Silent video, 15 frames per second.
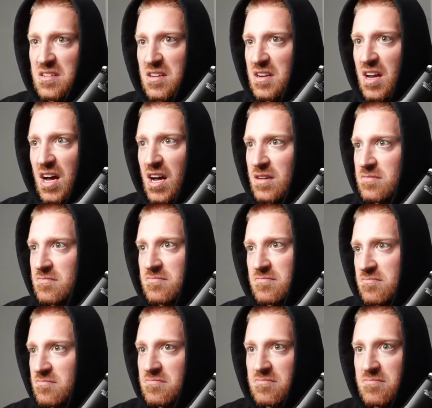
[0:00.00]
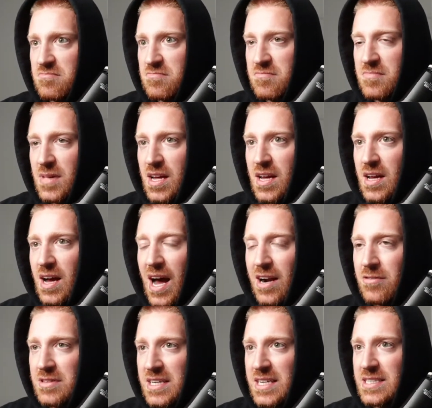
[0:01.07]
Nah. I
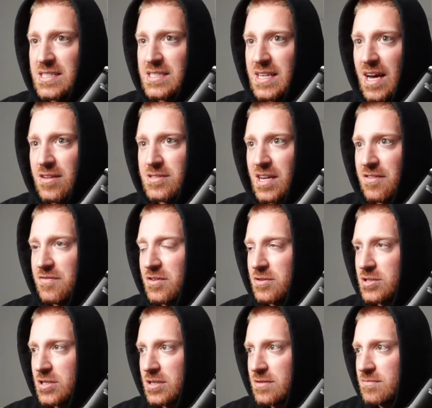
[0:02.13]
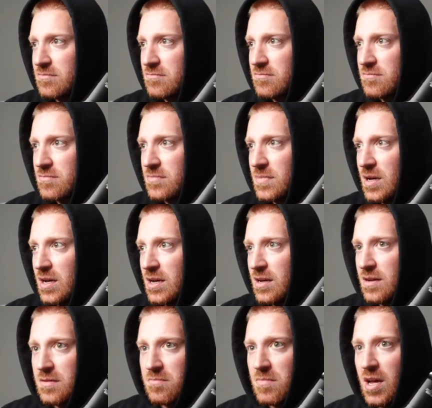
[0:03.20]
don't think he sounds like Future.
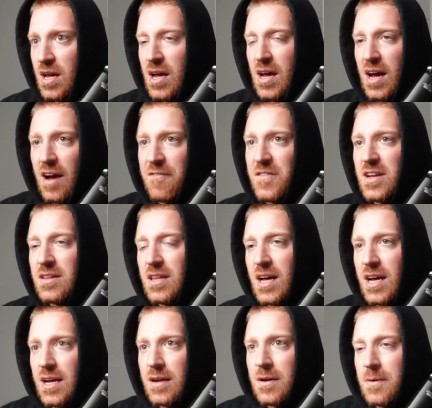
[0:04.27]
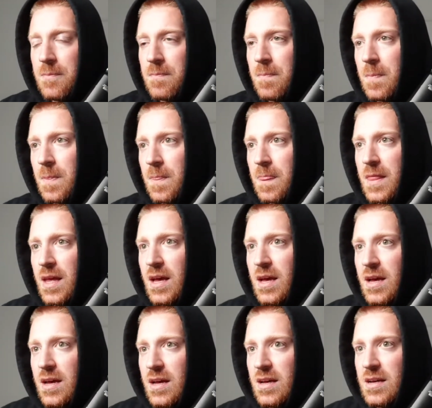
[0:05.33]
I feel like
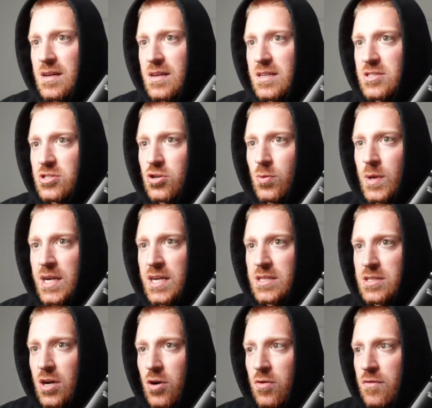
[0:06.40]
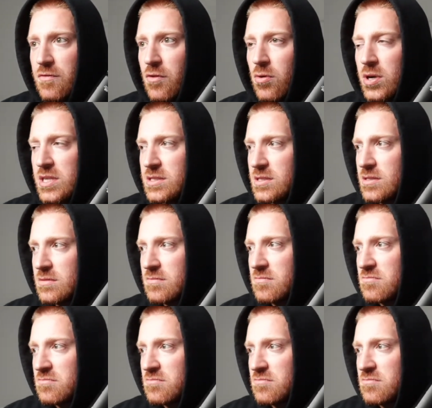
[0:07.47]
he's doing his own voice.